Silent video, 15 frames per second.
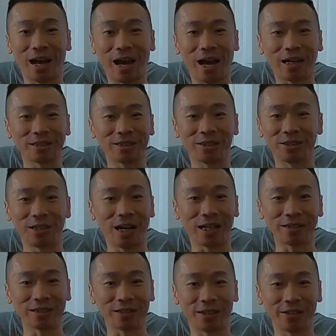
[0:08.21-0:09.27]
as you
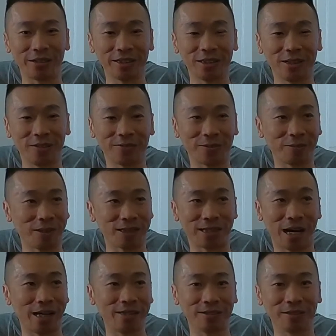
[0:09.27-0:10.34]
guys already know from the
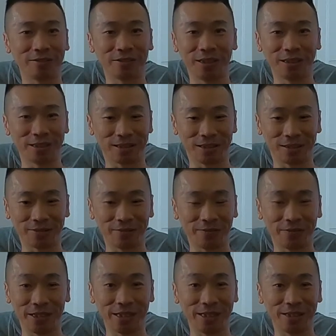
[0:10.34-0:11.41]
title of this
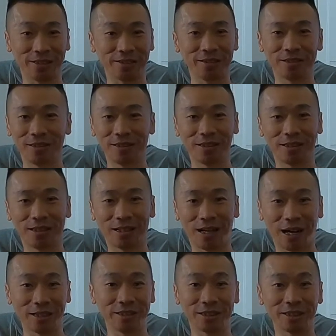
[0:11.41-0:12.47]
video,
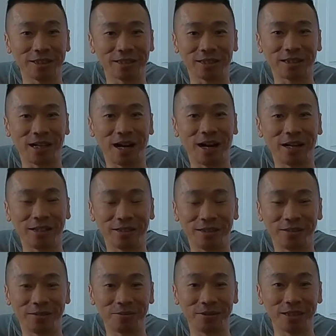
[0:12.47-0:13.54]
I just
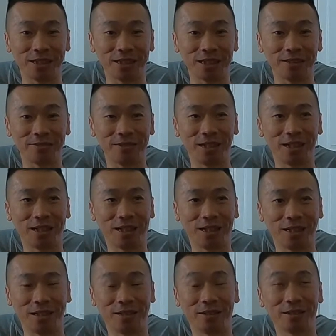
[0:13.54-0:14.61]
received
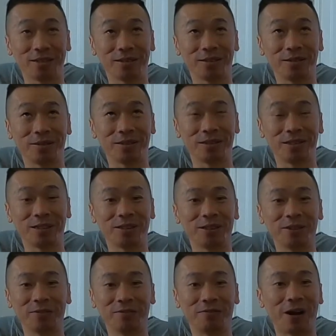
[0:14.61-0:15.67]
the
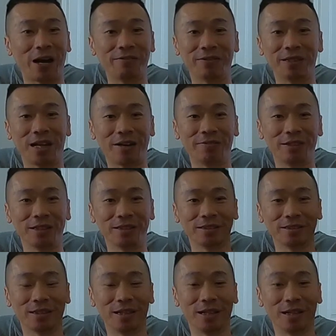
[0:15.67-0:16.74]
new
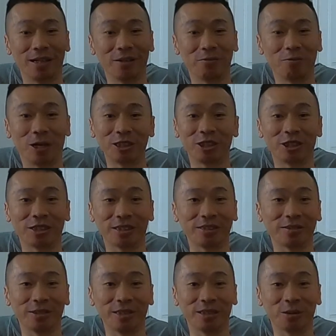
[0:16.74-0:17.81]
511 Rush
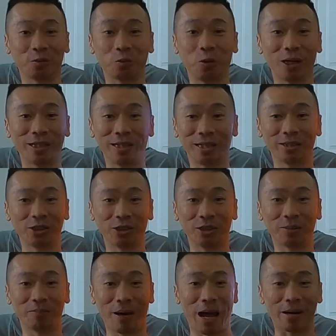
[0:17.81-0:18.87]
Series
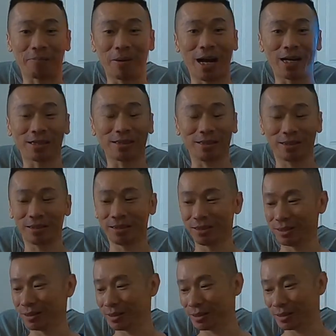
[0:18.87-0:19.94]
100 backpack,
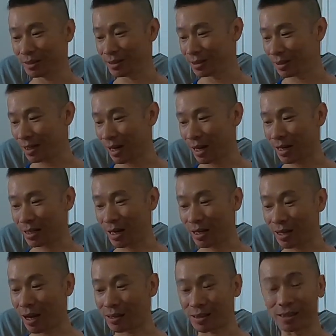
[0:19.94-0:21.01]
and I
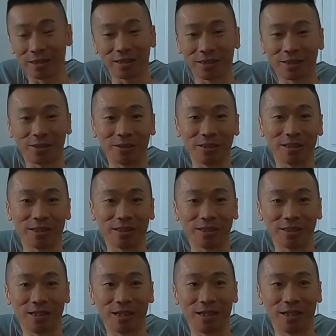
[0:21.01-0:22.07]
got this during